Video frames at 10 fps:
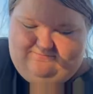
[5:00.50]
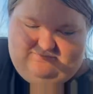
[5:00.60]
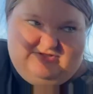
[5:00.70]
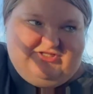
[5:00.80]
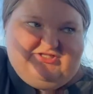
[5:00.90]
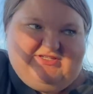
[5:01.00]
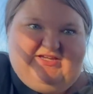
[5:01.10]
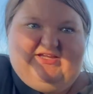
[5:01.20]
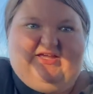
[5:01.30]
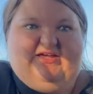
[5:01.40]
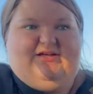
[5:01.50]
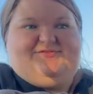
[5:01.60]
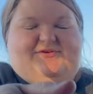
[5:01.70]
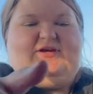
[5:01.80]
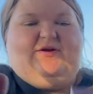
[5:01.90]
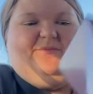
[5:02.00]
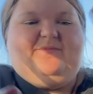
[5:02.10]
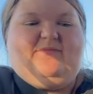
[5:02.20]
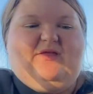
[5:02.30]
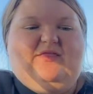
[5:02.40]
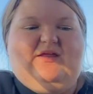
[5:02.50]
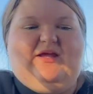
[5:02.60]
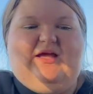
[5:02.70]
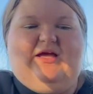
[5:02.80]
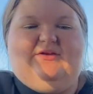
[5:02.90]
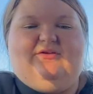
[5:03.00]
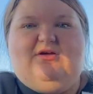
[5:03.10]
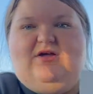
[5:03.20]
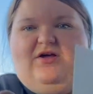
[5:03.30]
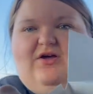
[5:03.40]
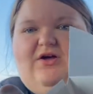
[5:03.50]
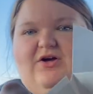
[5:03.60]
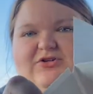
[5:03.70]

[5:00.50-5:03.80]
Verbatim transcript: It's just kind of chaos right now. And then I got a